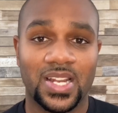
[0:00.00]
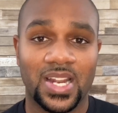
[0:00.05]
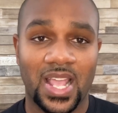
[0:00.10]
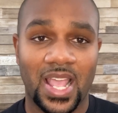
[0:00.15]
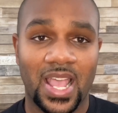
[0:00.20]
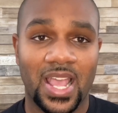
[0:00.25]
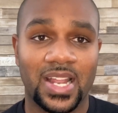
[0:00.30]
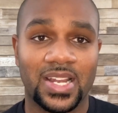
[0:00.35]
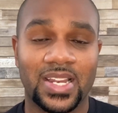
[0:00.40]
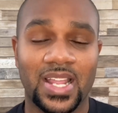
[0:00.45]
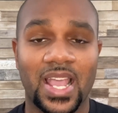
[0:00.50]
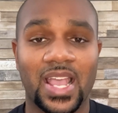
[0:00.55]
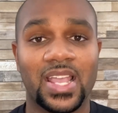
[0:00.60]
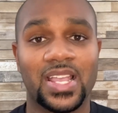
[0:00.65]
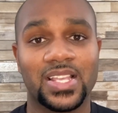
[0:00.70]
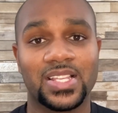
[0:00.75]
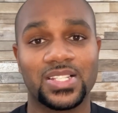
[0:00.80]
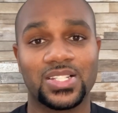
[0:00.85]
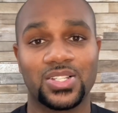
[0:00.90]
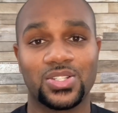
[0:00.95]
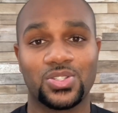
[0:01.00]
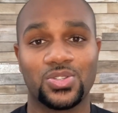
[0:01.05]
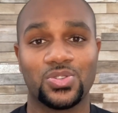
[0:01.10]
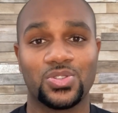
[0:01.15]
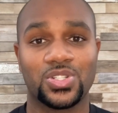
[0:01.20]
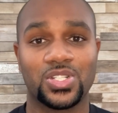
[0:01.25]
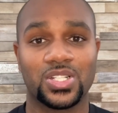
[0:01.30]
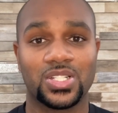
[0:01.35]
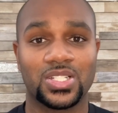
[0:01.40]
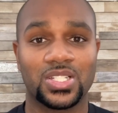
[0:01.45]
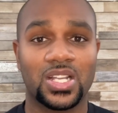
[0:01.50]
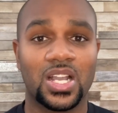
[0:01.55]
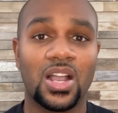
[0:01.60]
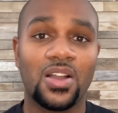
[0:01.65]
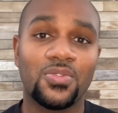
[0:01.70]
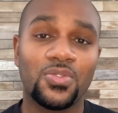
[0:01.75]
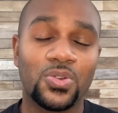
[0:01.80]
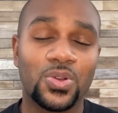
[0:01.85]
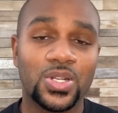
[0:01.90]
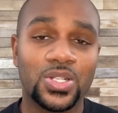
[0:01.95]
at that institution's
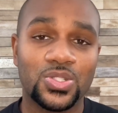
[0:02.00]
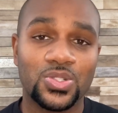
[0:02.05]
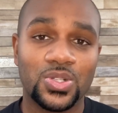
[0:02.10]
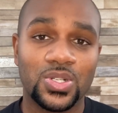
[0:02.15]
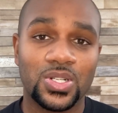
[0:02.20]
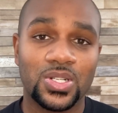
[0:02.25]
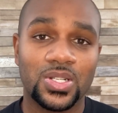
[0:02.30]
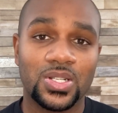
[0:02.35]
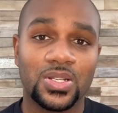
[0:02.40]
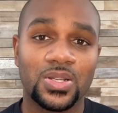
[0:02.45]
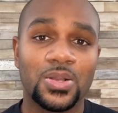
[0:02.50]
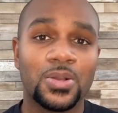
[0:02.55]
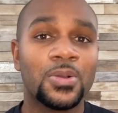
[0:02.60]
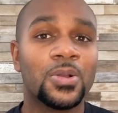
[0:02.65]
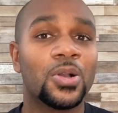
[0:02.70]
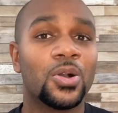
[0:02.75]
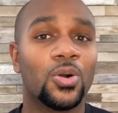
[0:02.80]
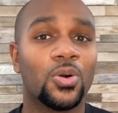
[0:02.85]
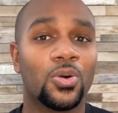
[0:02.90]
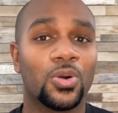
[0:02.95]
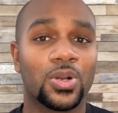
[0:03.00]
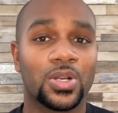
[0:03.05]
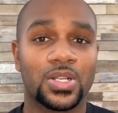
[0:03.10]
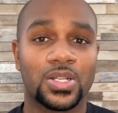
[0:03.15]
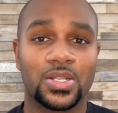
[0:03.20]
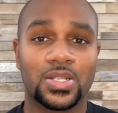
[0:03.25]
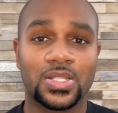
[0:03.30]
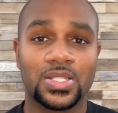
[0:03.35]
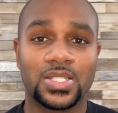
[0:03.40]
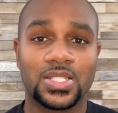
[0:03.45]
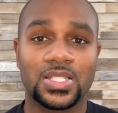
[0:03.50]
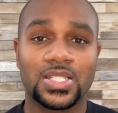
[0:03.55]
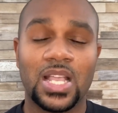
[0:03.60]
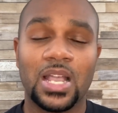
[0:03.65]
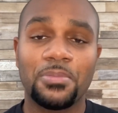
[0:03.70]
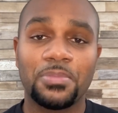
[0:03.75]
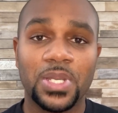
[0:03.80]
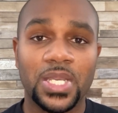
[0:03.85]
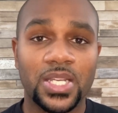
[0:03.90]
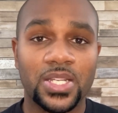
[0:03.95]
conference or
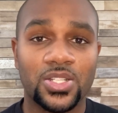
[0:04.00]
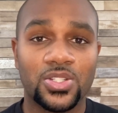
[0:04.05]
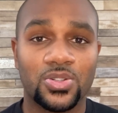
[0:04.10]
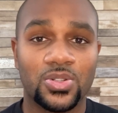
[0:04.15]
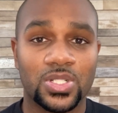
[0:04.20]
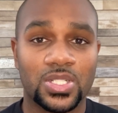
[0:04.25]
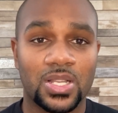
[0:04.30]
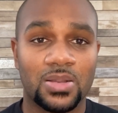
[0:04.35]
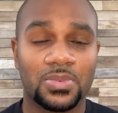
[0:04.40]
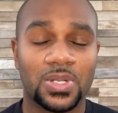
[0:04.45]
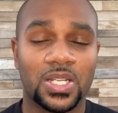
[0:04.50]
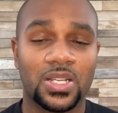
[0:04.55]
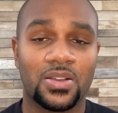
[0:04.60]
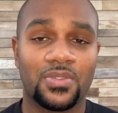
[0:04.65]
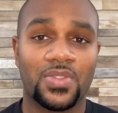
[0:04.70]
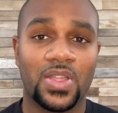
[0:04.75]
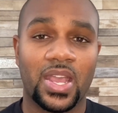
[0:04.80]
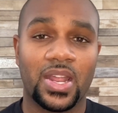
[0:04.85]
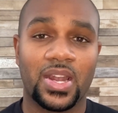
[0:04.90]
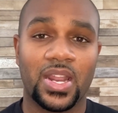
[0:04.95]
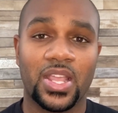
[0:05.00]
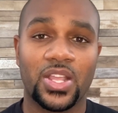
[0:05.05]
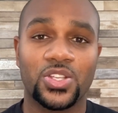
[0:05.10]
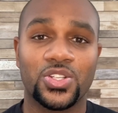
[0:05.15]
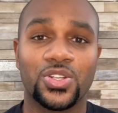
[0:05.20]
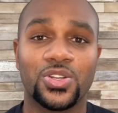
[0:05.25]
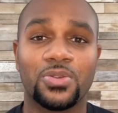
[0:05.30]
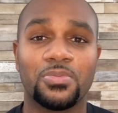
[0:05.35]
summit or something of that nature.